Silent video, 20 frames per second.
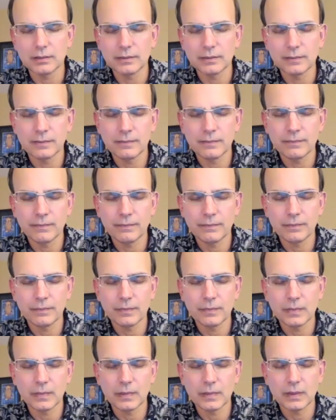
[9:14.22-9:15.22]

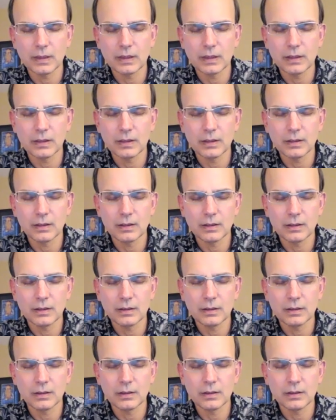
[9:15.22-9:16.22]

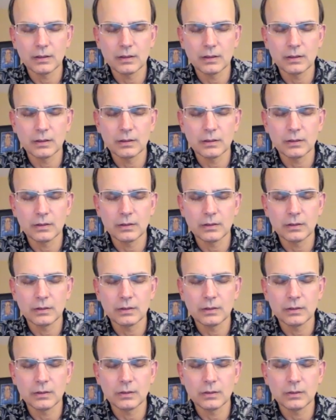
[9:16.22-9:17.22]

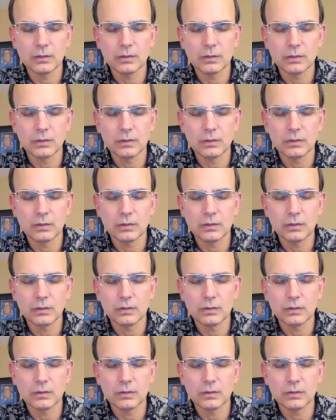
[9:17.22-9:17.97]
(silence)